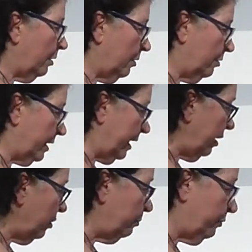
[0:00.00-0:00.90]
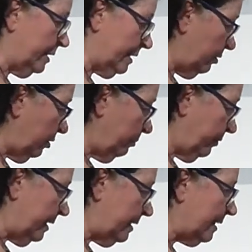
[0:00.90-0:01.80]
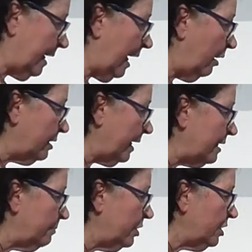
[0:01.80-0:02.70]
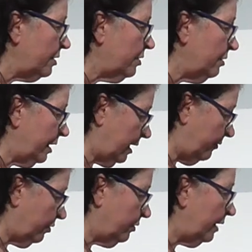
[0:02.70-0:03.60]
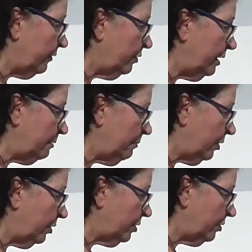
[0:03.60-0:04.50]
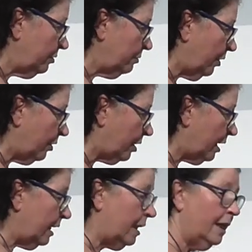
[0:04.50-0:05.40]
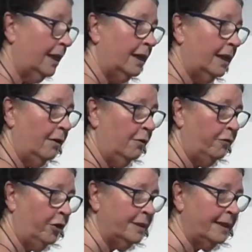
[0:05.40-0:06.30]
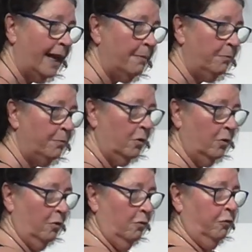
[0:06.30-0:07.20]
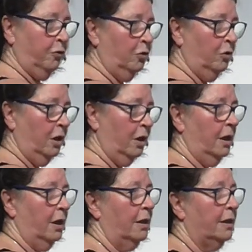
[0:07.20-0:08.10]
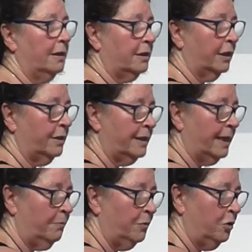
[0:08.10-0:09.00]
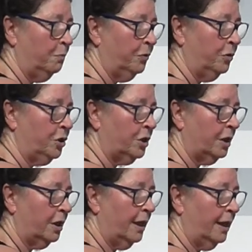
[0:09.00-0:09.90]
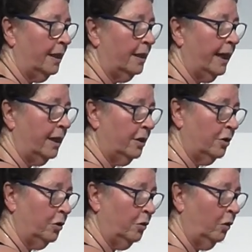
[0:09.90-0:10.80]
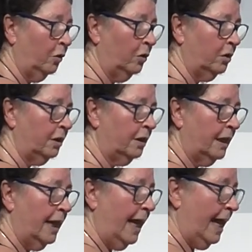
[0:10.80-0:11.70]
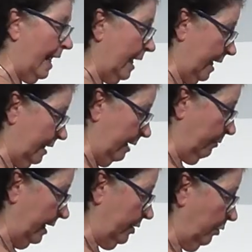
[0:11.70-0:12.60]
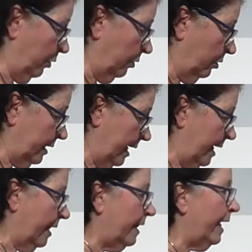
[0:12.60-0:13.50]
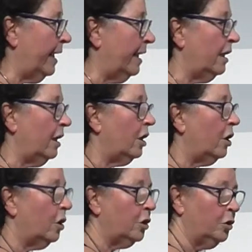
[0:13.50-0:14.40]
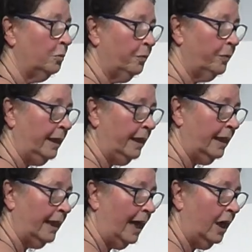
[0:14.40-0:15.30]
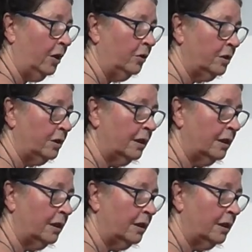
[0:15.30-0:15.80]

Okay, you breathe out as much as you need. If you need more, you do more. First step, full. Second step, you push. Then you hold. And while you hold, then you breathe out.